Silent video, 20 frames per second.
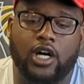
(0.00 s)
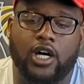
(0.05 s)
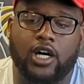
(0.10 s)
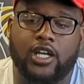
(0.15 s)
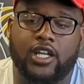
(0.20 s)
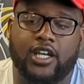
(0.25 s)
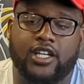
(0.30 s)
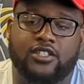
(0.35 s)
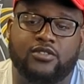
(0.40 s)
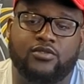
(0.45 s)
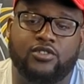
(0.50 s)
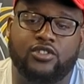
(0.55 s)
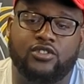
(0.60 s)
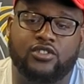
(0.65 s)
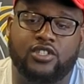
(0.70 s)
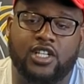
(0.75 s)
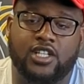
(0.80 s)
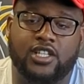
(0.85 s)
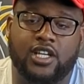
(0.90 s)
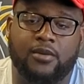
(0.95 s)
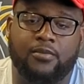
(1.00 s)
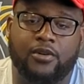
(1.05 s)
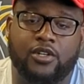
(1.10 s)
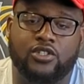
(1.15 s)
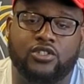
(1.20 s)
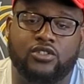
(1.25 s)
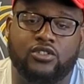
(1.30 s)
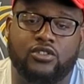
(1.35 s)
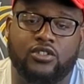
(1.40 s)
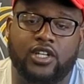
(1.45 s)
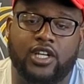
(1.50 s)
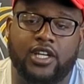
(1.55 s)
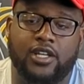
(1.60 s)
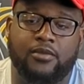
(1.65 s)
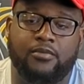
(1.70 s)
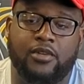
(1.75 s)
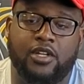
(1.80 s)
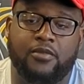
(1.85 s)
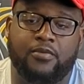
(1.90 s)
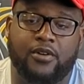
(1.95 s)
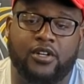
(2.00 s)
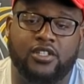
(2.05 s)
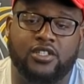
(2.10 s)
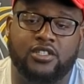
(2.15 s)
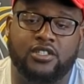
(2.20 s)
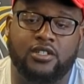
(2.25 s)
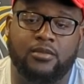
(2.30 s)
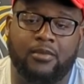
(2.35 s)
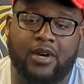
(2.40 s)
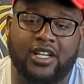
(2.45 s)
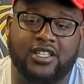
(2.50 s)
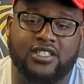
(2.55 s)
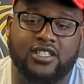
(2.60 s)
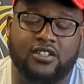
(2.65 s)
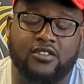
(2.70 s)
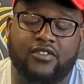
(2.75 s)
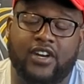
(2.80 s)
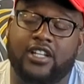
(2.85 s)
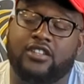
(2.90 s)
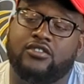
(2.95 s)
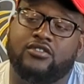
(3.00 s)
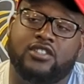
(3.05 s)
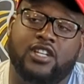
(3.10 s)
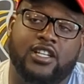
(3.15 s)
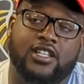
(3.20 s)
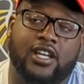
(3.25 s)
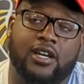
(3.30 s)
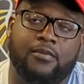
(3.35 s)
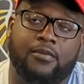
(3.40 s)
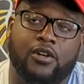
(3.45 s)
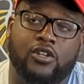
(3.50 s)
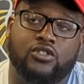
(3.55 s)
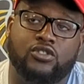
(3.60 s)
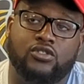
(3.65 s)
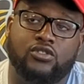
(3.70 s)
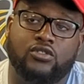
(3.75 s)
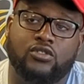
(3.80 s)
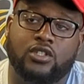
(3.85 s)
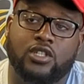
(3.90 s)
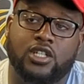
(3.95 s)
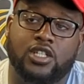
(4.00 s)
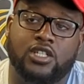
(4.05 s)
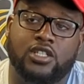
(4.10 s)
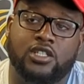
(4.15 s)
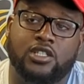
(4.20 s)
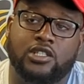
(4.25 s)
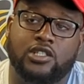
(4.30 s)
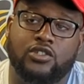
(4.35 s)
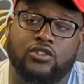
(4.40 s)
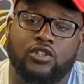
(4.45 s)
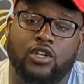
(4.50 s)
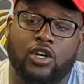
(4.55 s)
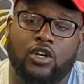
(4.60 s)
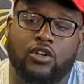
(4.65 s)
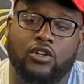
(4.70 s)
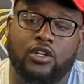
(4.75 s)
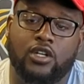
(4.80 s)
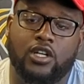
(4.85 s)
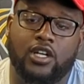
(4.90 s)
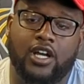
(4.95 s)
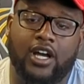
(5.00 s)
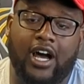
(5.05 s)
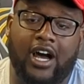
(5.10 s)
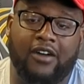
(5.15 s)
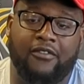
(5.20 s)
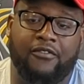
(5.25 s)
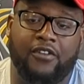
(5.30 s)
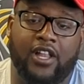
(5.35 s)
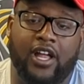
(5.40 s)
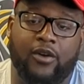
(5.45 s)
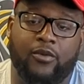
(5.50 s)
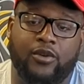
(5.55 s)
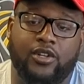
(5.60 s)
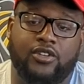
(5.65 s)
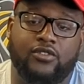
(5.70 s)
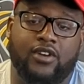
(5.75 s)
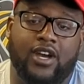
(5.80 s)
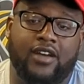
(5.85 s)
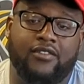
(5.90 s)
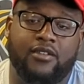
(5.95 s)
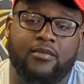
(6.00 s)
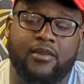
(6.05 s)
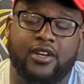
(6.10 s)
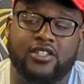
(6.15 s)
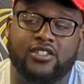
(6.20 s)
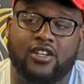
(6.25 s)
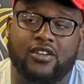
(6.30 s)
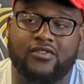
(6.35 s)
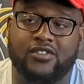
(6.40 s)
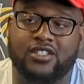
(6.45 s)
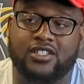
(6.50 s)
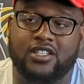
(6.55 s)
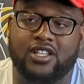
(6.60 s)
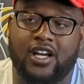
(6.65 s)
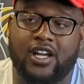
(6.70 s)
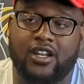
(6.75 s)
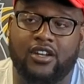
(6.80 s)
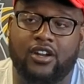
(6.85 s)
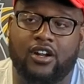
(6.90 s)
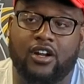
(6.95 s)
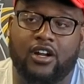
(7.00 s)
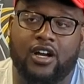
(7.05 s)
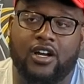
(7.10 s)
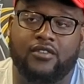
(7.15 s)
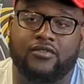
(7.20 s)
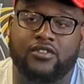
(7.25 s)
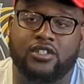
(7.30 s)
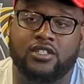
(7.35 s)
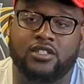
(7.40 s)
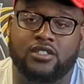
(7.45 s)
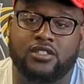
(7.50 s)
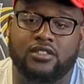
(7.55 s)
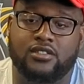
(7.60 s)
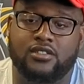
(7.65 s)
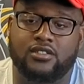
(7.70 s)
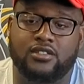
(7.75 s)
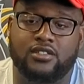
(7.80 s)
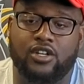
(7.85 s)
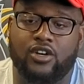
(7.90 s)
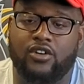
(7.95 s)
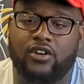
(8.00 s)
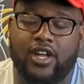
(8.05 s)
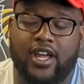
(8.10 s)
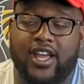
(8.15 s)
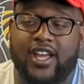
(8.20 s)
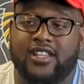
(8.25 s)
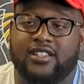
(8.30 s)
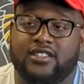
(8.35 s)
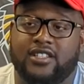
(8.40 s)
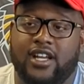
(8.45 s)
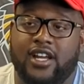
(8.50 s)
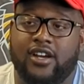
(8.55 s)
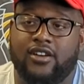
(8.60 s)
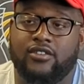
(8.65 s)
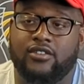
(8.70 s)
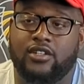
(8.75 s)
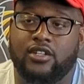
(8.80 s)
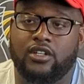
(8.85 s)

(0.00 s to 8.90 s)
Yes, we do take that personal. And me personally, myself, I do take that personal because, I feel like we do have the best offensive line in our conference. No, hands down,